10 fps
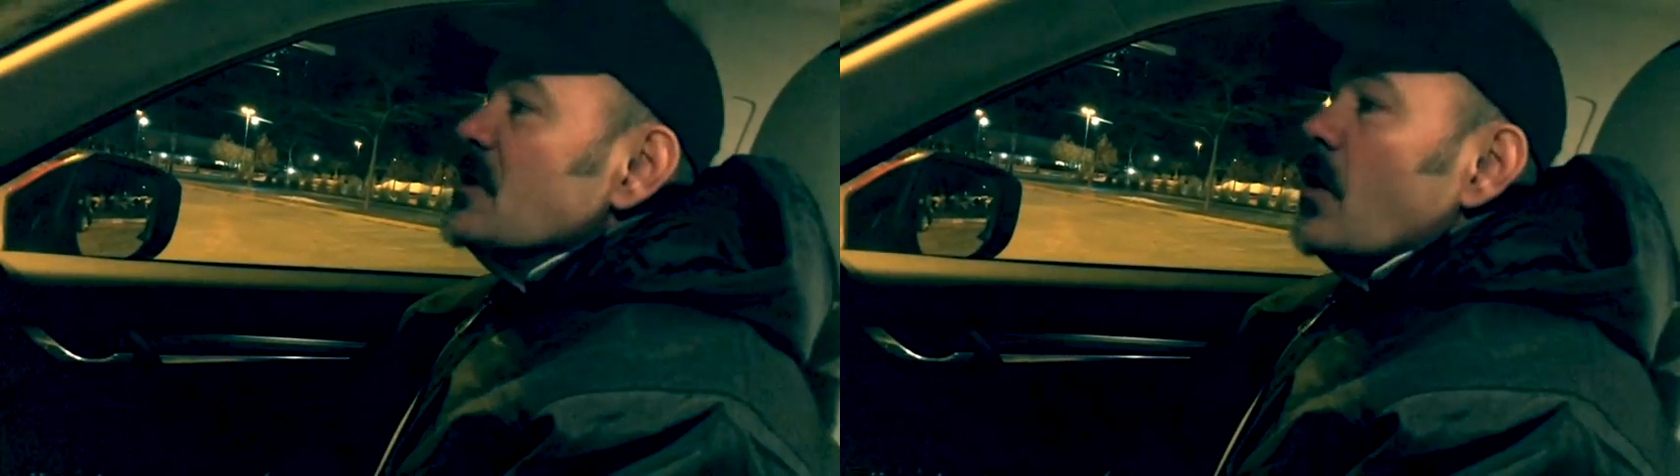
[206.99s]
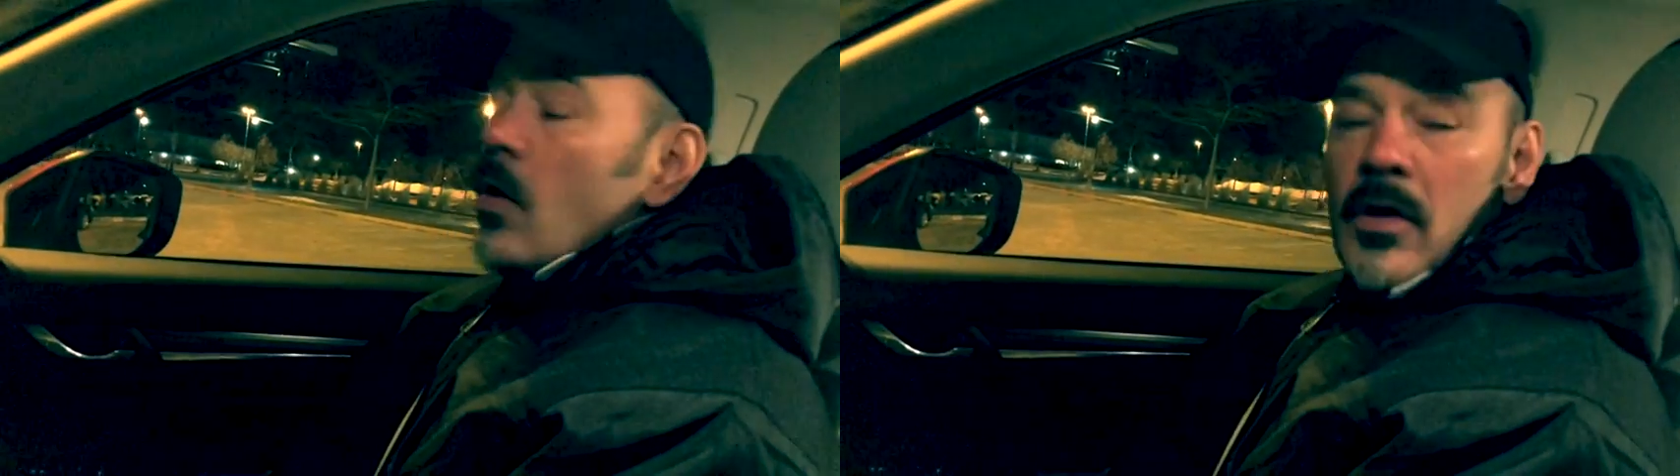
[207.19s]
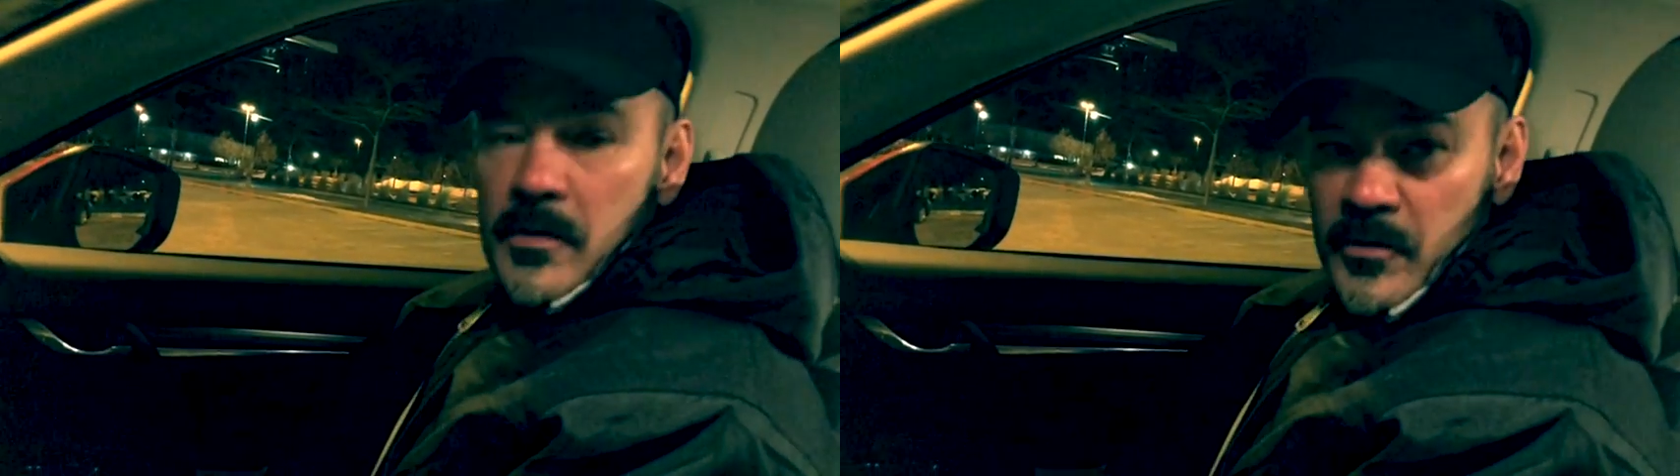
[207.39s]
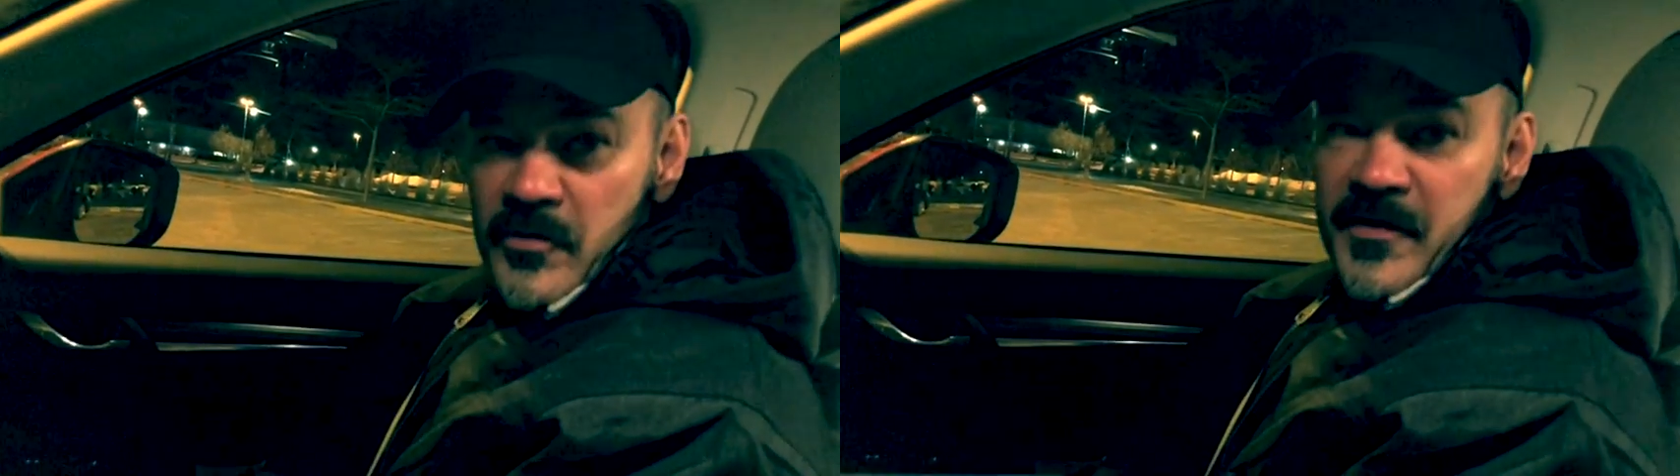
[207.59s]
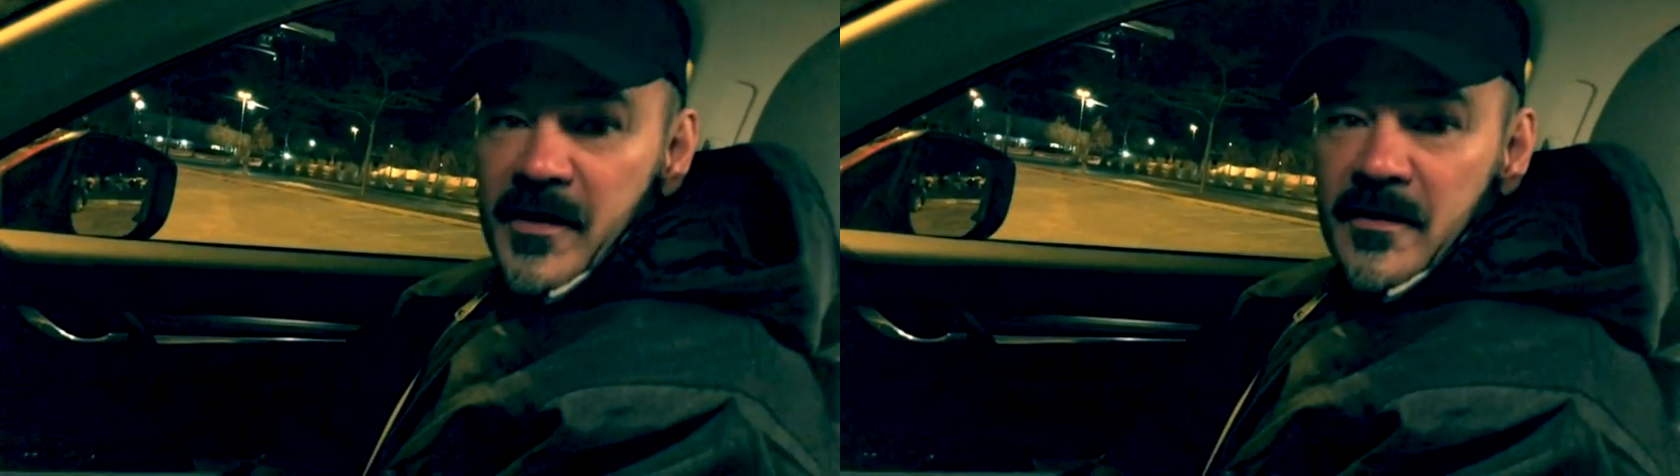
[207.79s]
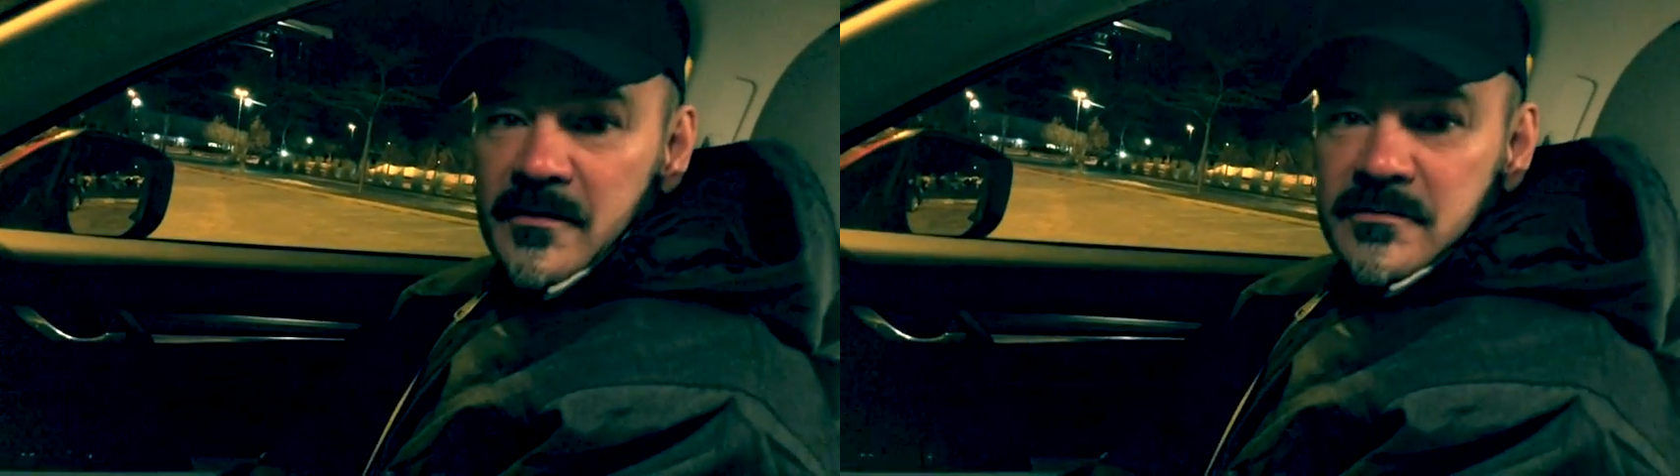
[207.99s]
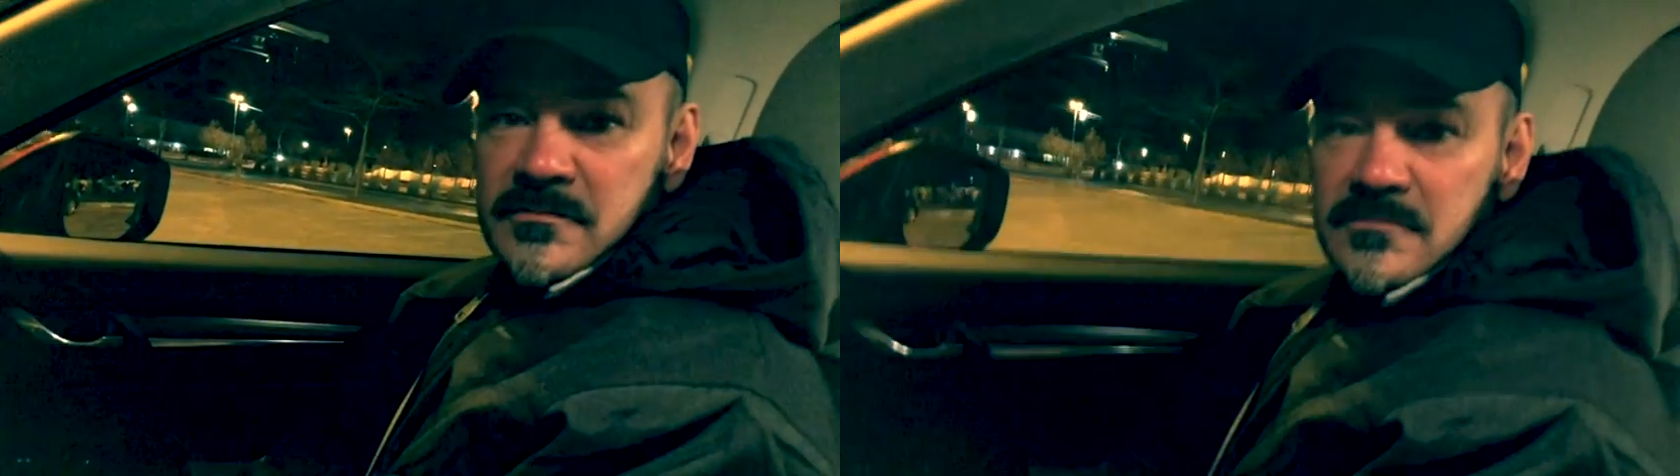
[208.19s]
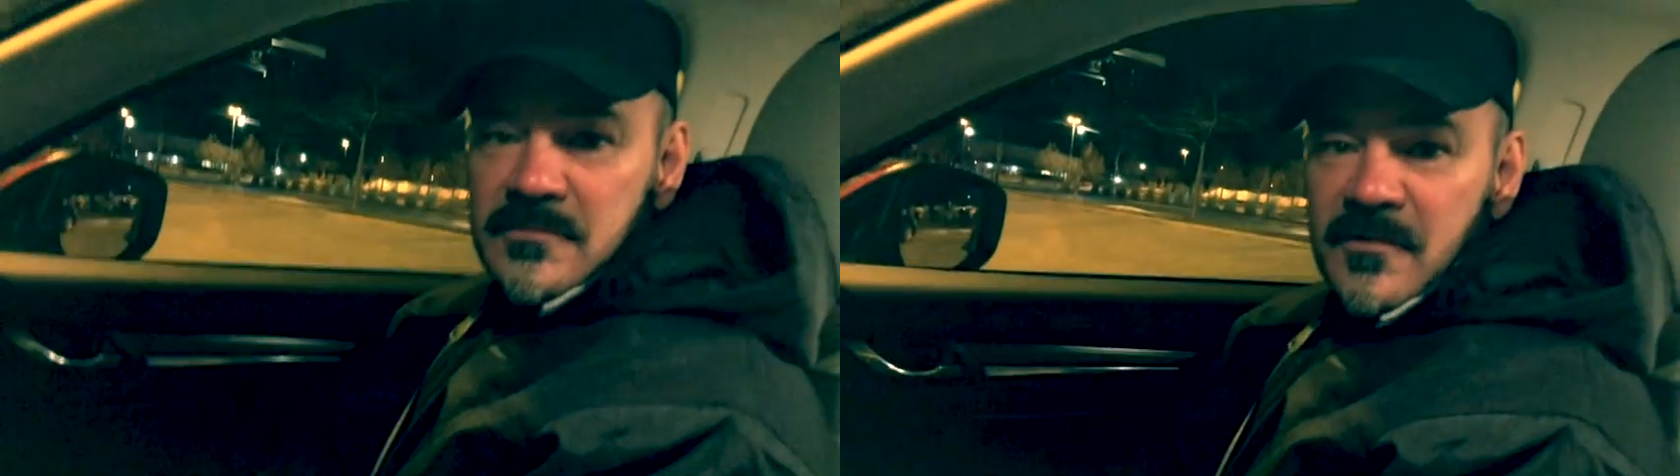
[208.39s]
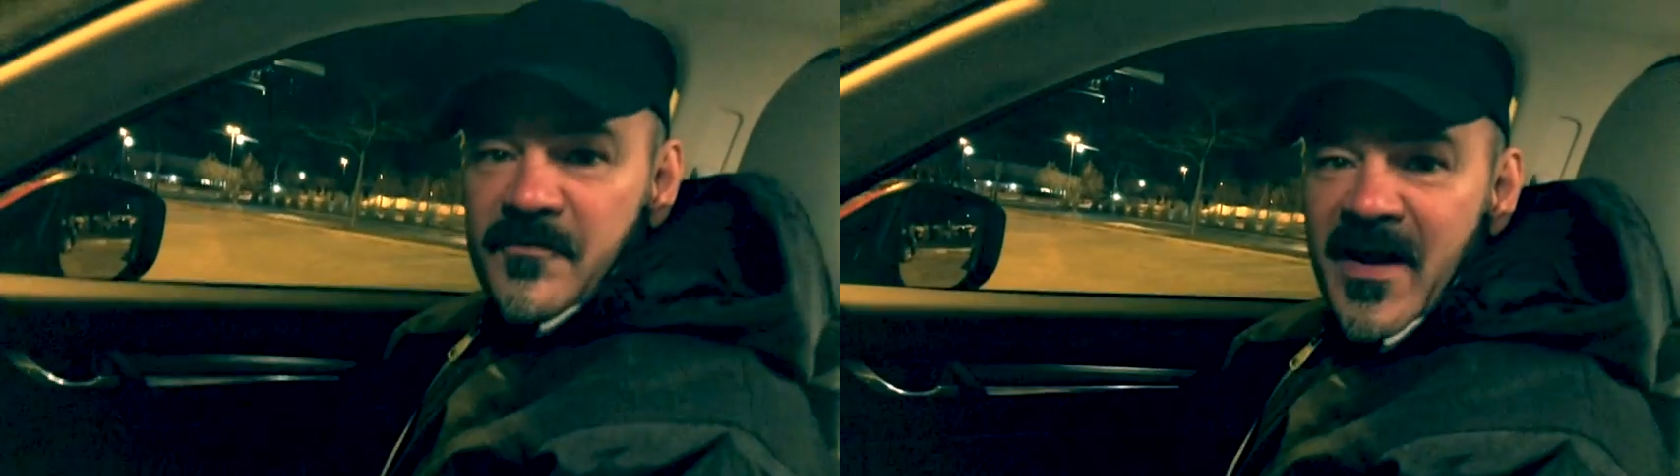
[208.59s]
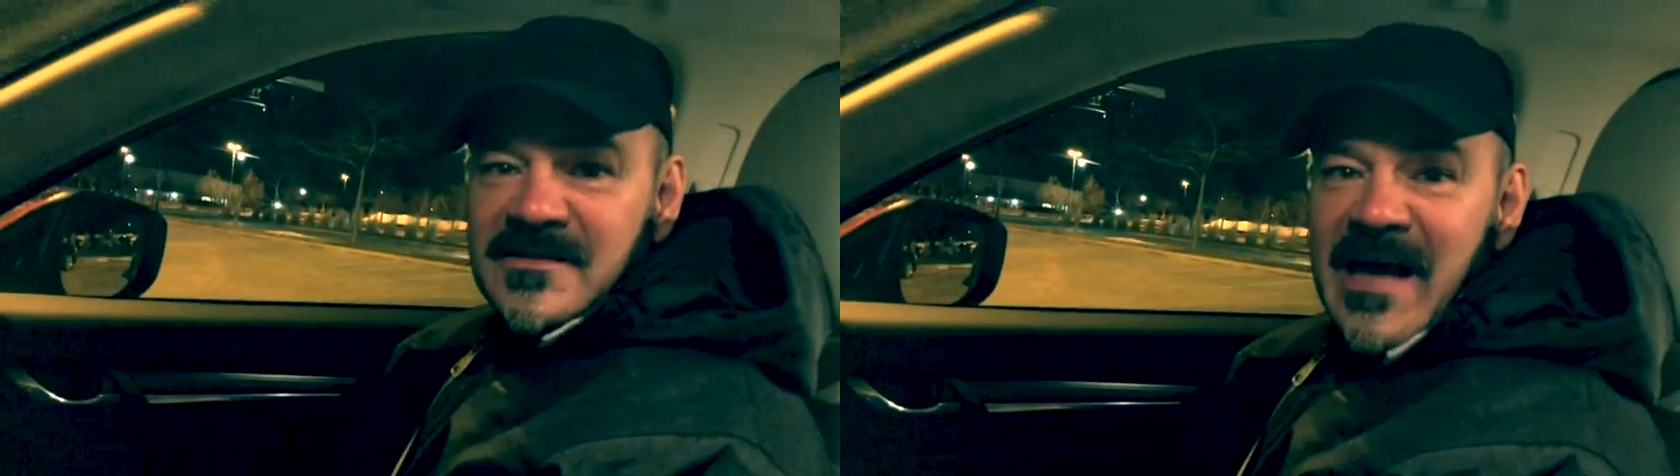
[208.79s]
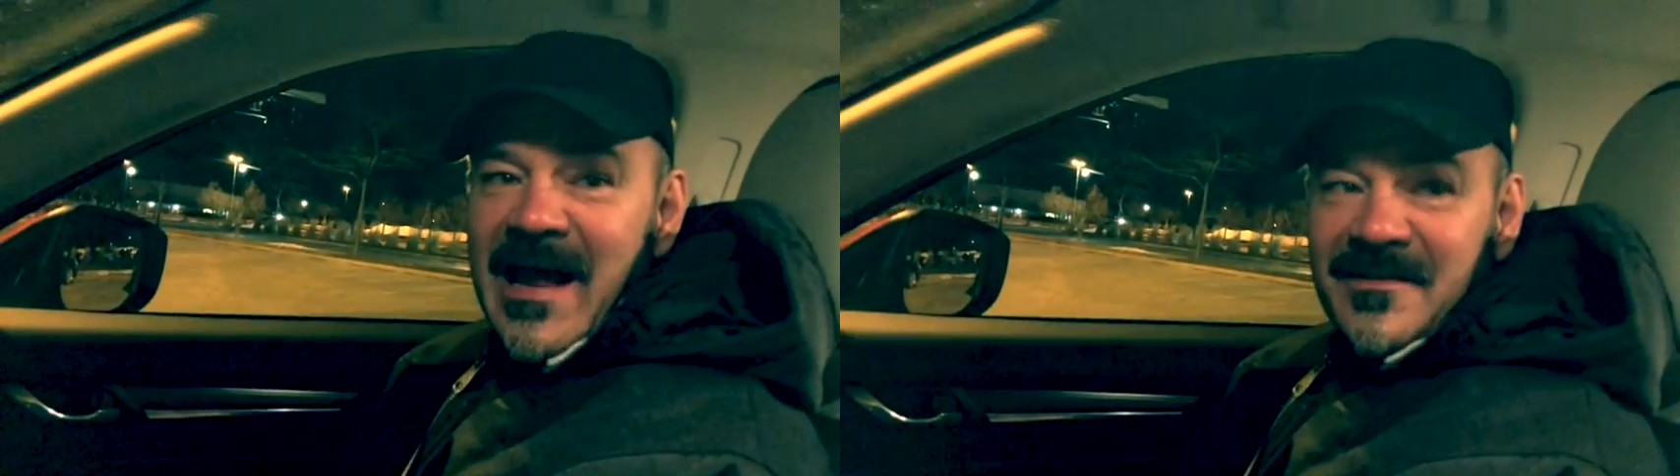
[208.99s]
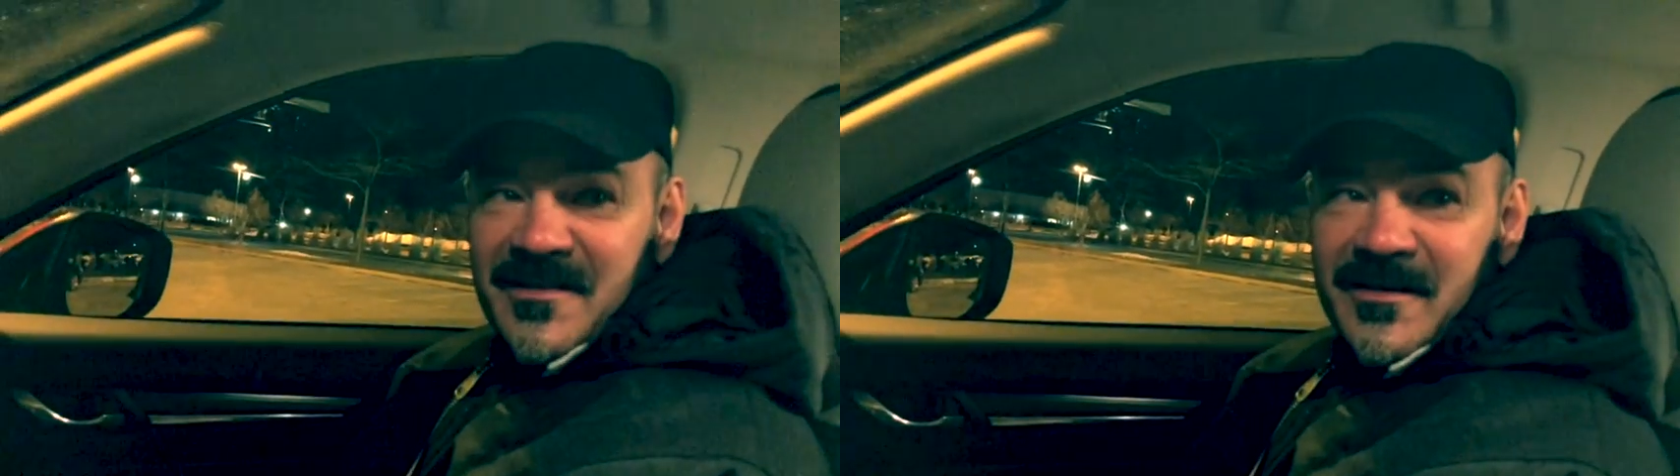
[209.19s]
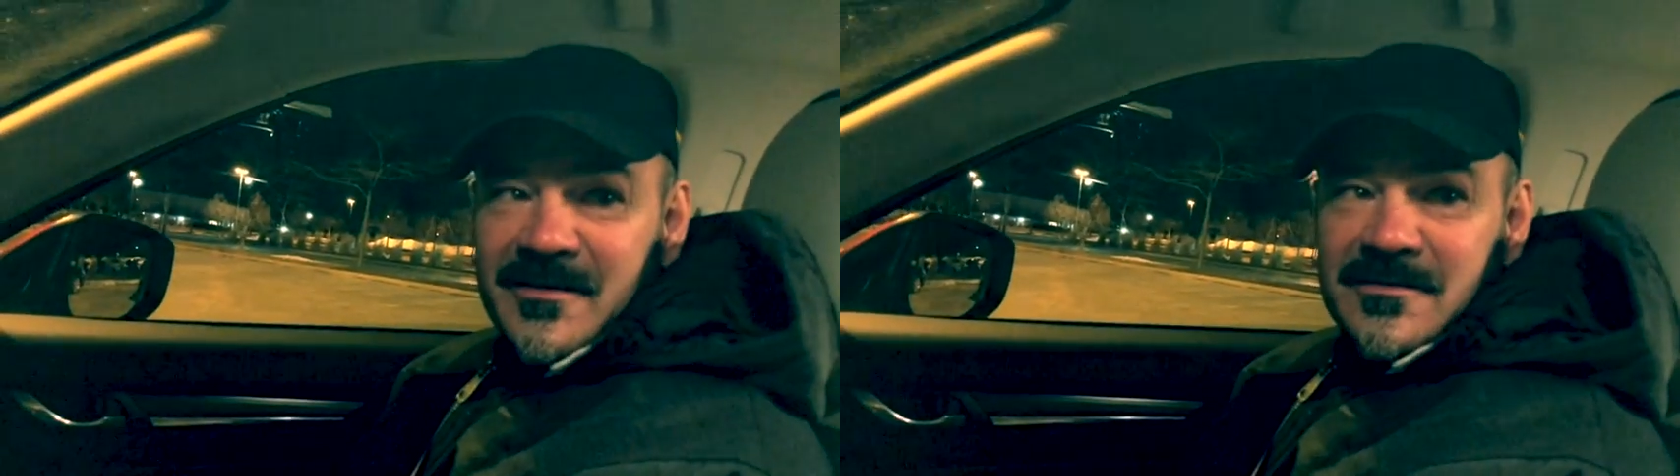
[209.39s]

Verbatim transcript: Horror movie, fantastic.